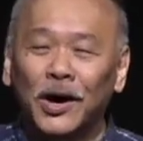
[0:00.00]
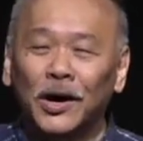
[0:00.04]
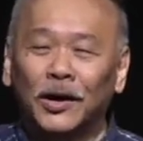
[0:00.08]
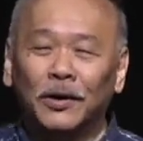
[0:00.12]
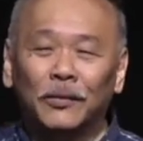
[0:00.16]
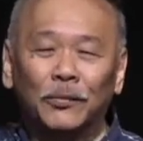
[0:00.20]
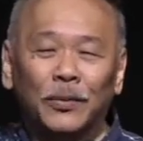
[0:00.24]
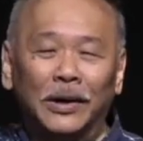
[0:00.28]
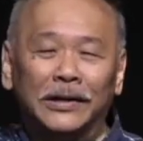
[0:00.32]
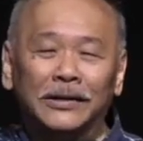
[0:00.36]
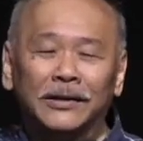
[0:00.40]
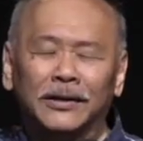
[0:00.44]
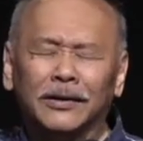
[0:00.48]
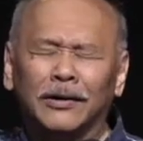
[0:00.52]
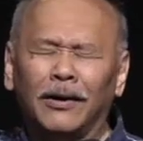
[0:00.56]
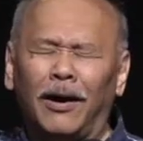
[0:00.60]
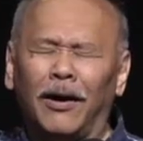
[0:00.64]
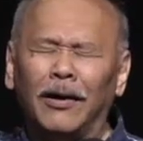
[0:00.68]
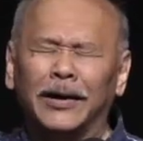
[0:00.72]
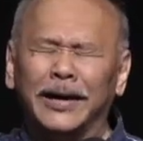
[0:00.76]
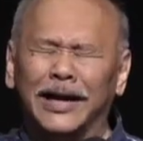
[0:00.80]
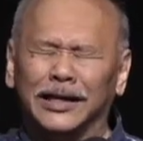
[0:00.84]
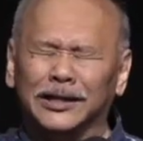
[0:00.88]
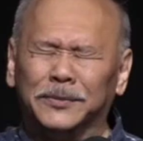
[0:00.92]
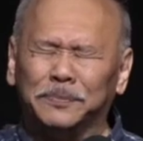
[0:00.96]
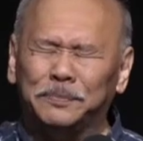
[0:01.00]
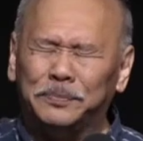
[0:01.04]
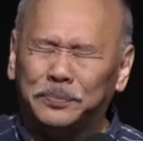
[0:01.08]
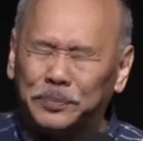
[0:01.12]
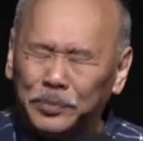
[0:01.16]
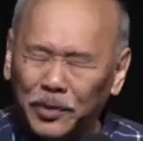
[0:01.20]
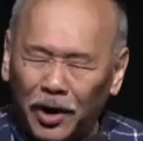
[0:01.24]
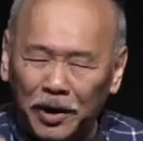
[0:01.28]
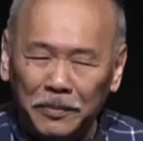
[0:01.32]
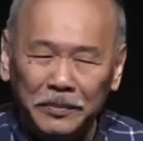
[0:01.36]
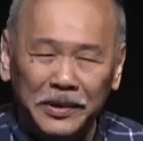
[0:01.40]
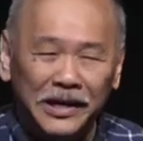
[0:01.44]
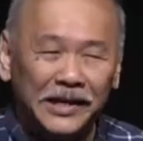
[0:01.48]
What God has
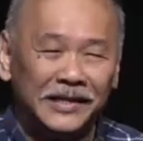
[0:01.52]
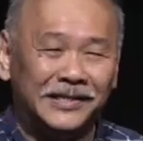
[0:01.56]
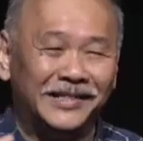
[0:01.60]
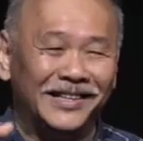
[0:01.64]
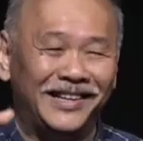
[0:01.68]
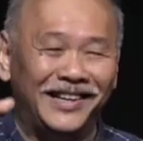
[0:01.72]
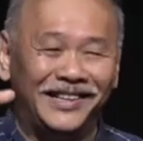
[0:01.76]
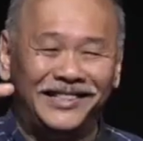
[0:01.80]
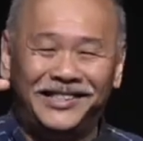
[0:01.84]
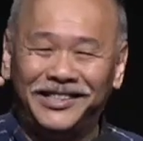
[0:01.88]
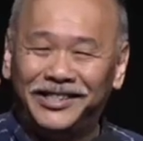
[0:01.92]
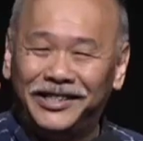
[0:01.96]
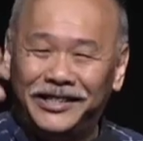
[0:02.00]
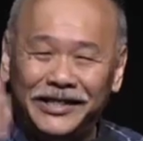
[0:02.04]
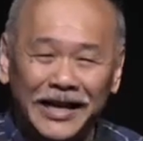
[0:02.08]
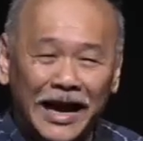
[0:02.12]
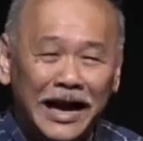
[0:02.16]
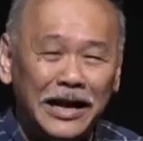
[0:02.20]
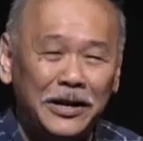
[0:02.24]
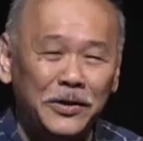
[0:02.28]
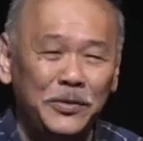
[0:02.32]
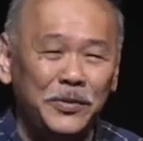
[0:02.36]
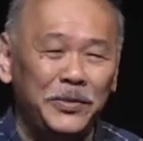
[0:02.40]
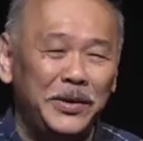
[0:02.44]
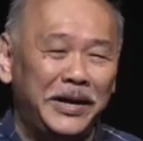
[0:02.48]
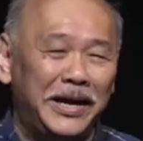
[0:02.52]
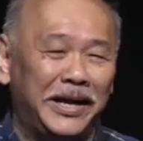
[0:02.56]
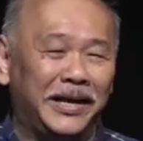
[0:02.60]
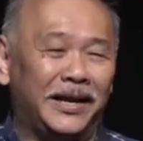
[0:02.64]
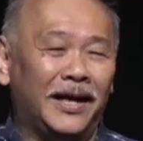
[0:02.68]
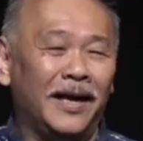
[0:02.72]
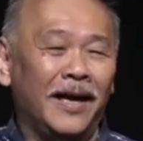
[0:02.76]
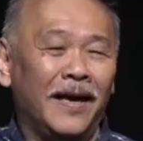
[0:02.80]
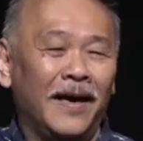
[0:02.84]
promised is genuine.